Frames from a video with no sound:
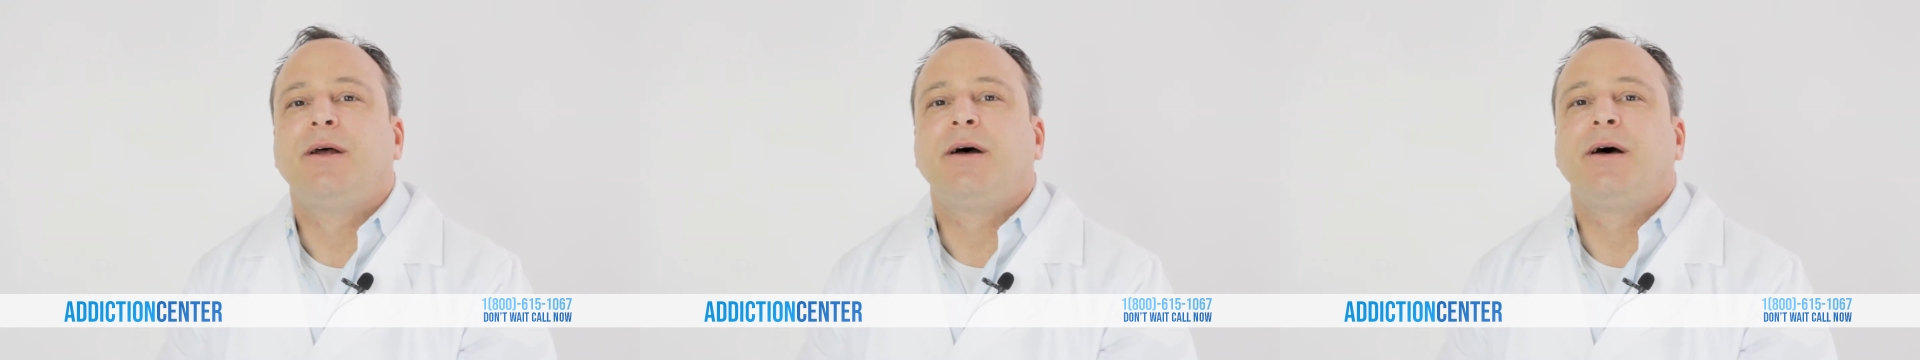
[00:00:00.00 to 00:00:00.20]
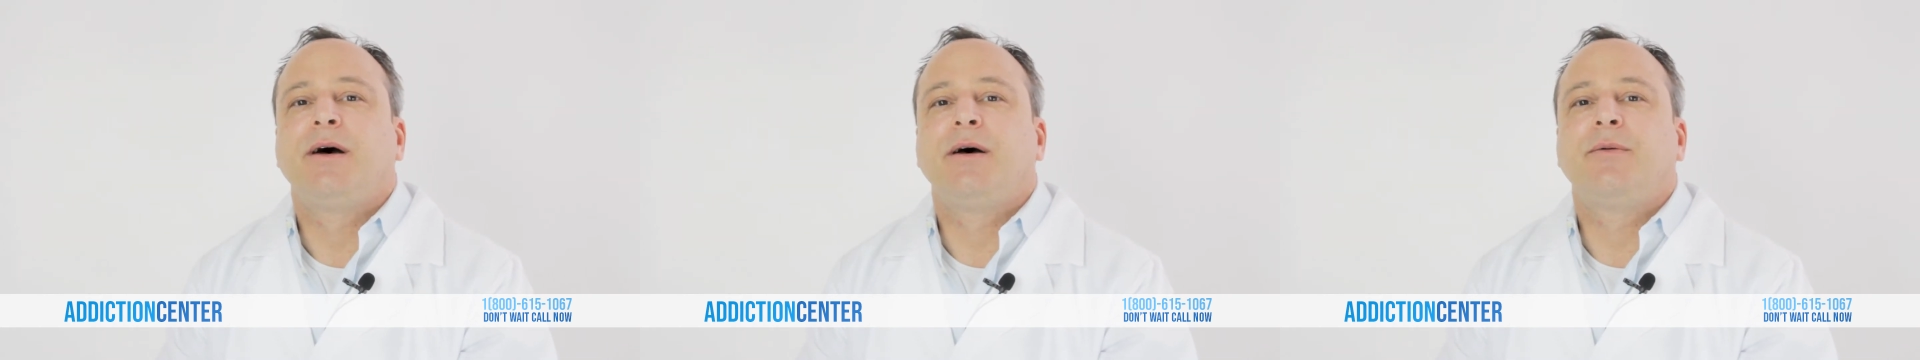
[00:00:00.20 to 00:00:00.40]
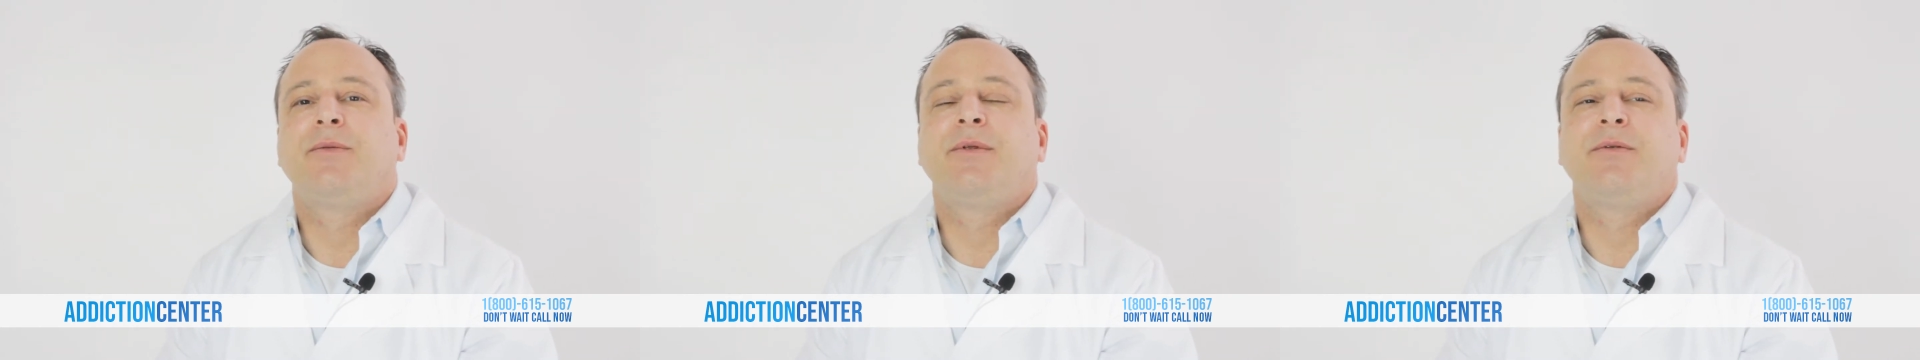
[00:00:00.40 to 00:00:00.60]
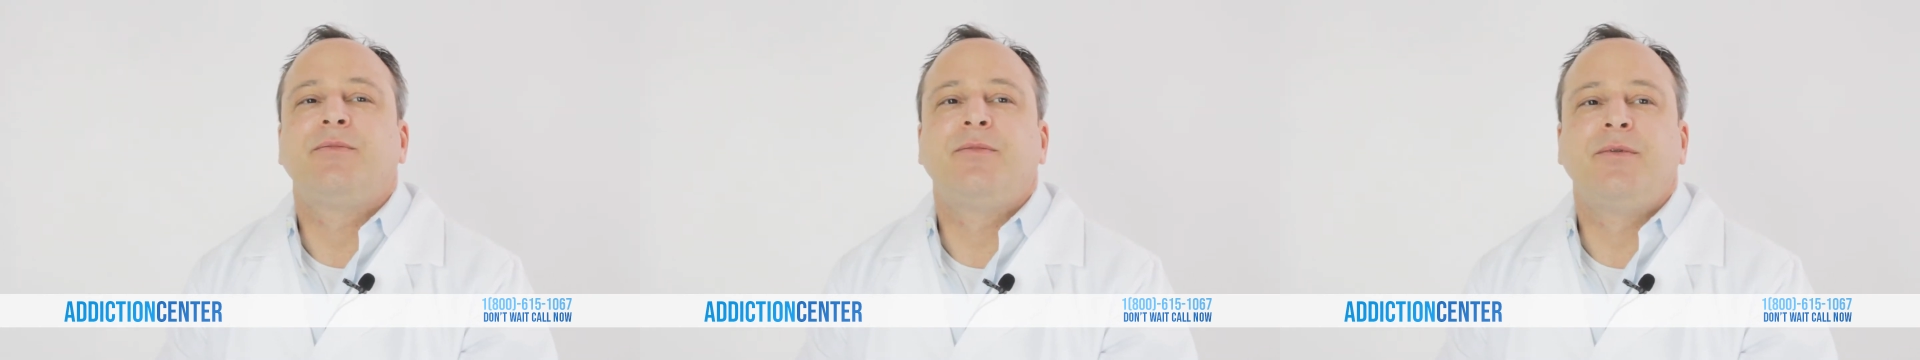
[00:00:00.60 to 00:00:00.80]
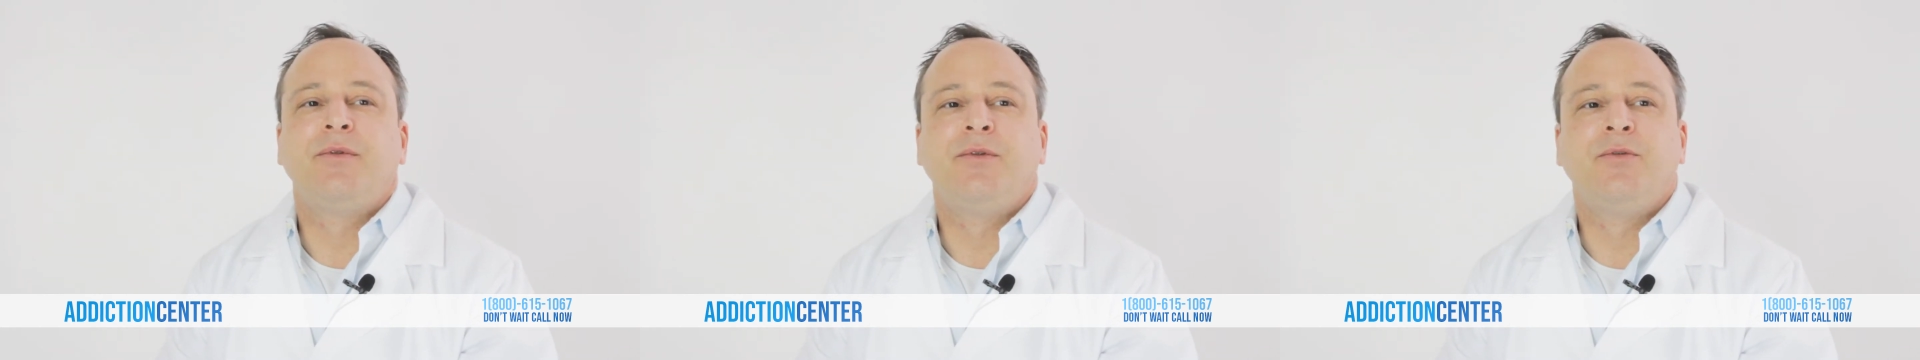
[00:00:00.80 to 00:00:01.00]
uh, the
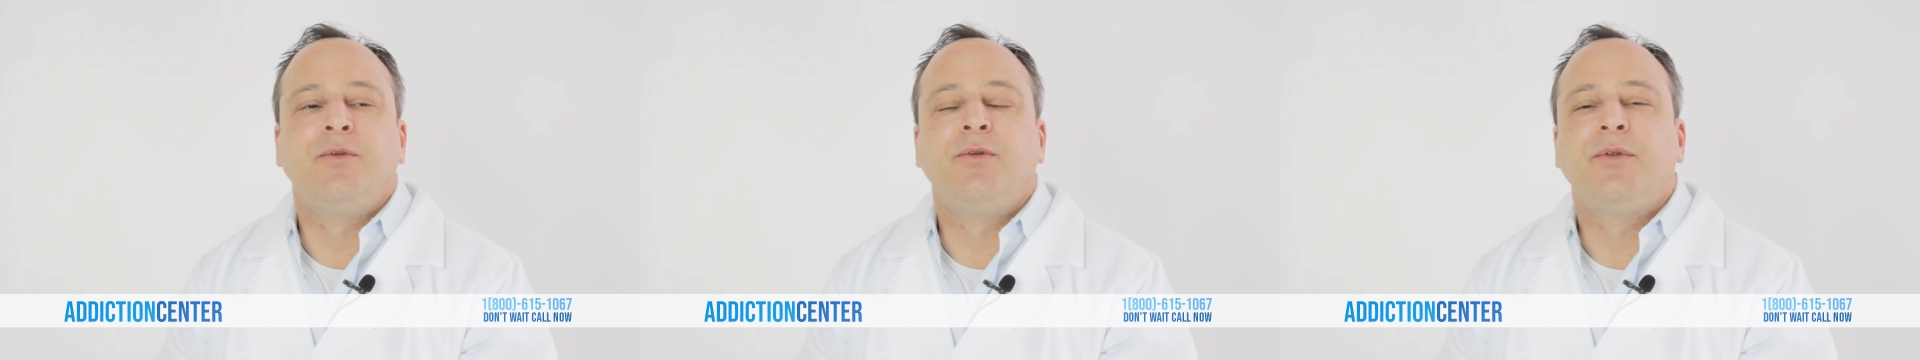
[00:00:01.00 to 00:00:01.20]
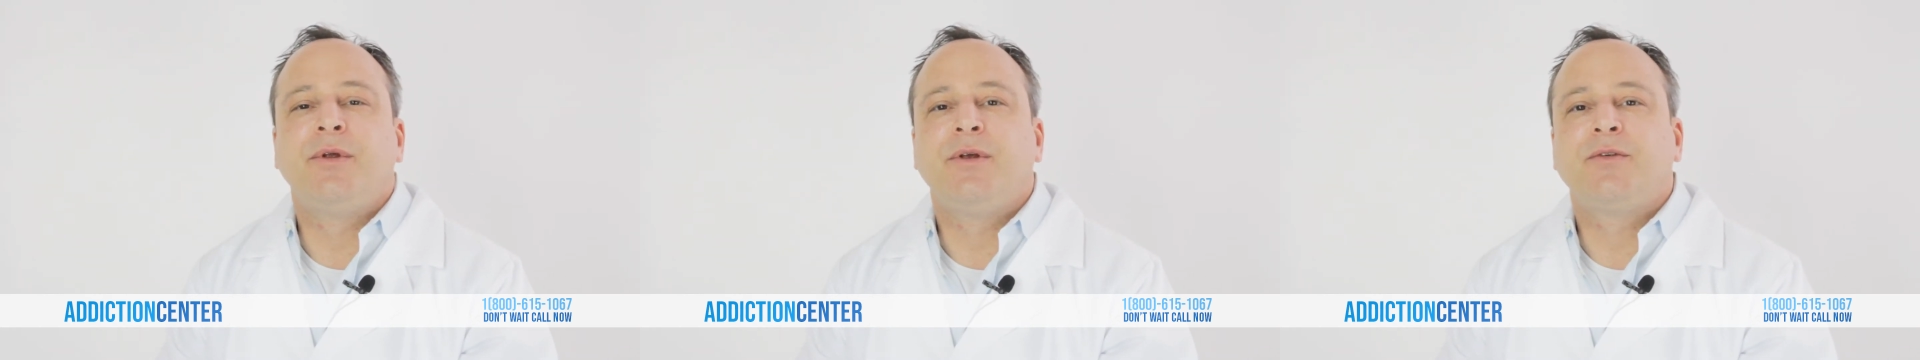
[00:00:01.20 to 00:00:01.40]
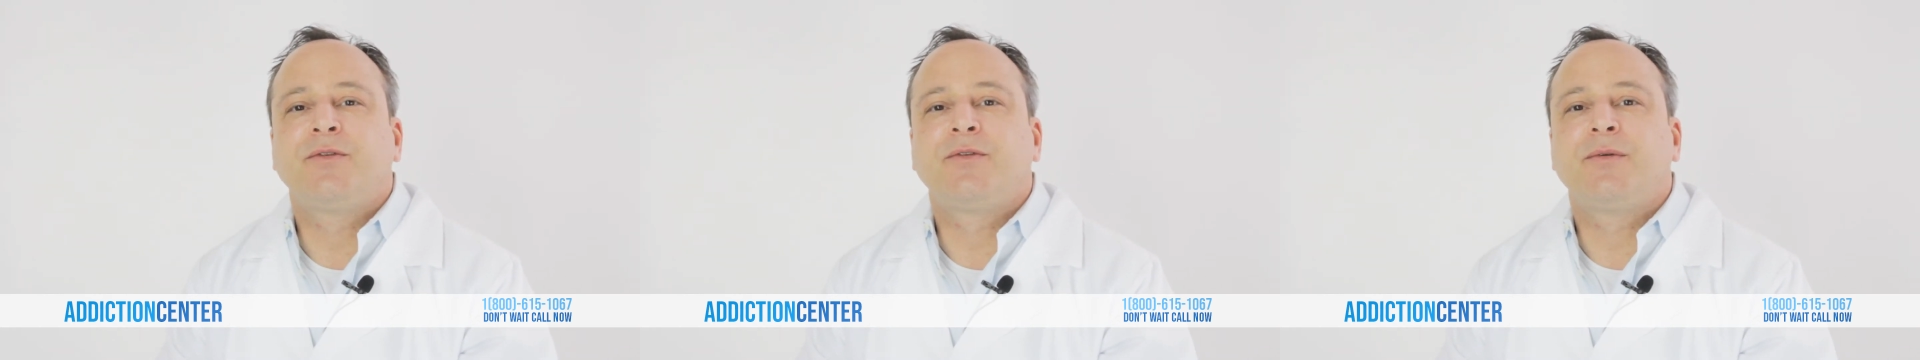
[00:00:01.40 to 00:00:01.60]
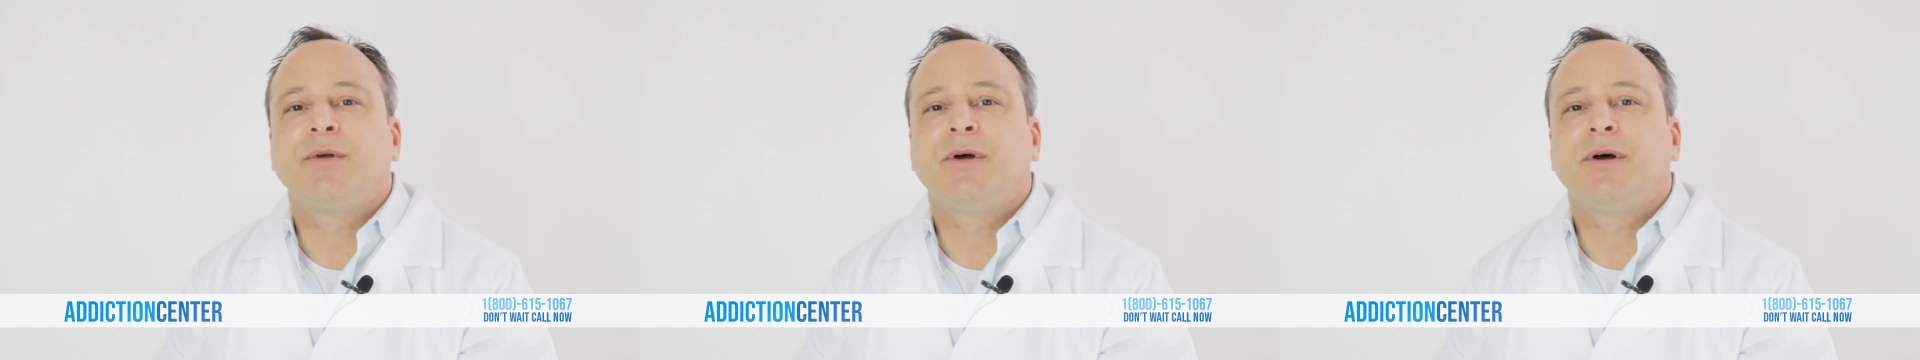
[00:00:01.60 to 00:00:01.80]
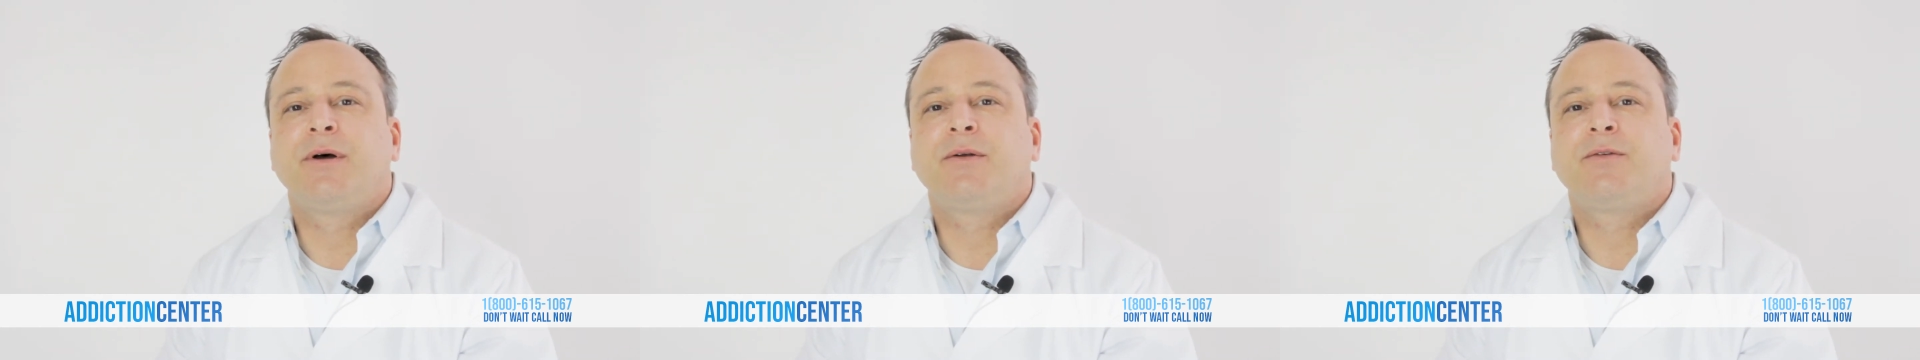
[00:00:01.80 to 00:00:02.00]
these
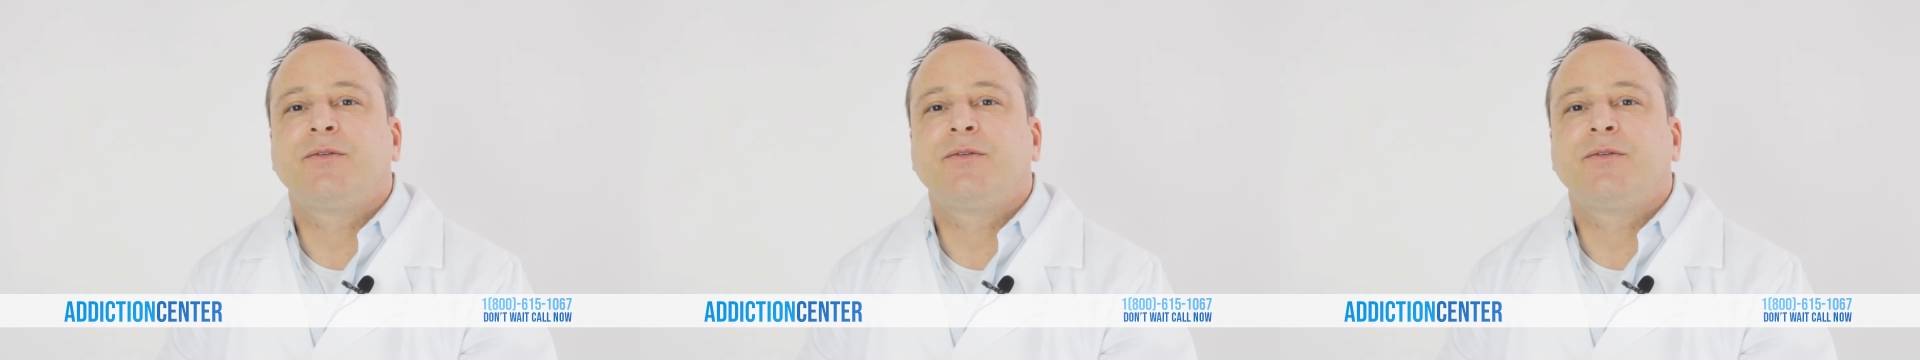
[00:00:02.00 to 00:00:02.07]
uh,